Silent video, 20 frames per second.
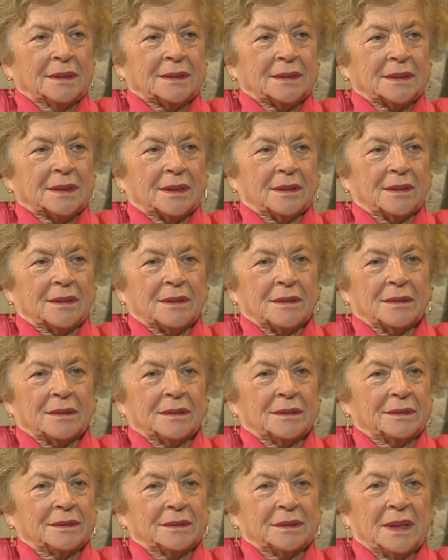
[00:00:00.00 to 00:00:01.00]
So
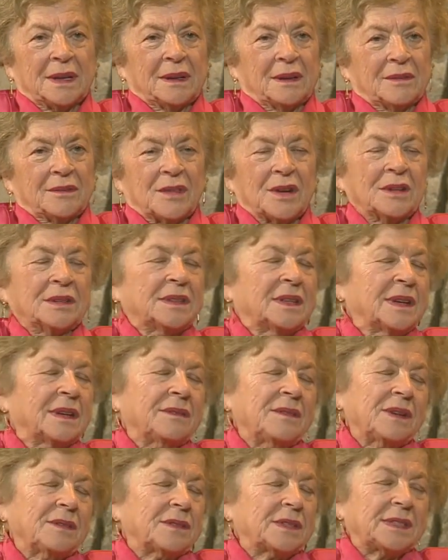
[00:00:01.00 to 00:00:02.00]
one
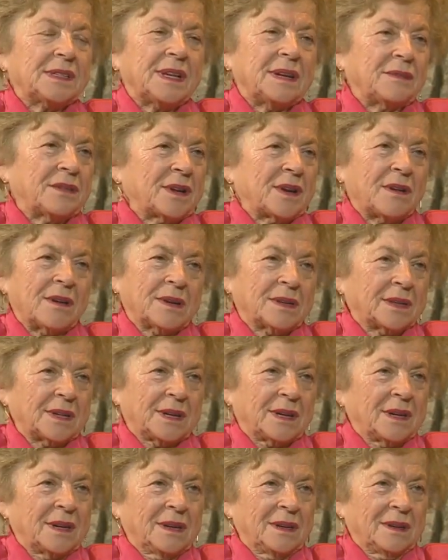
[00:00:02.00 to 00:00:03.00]
thing, we was never
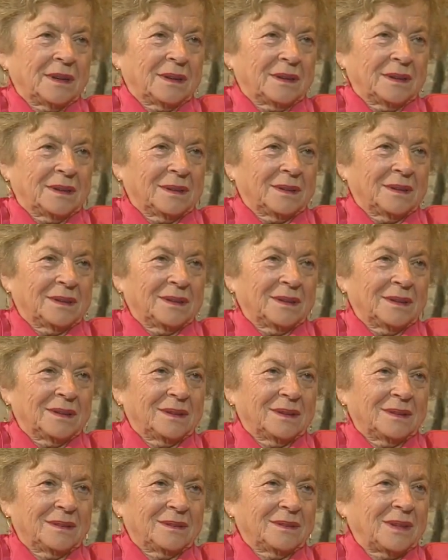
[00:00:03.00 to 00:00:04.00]
hungry.
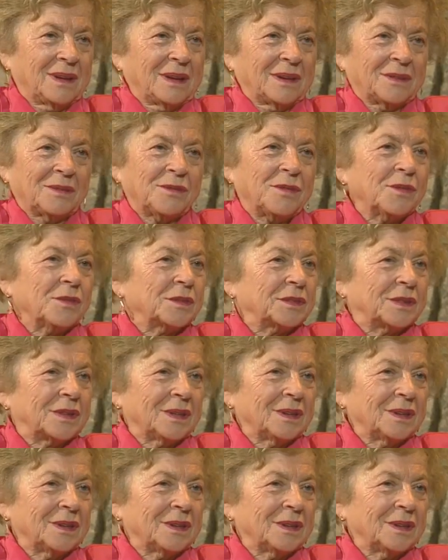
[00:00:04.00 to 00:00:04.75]
We had food.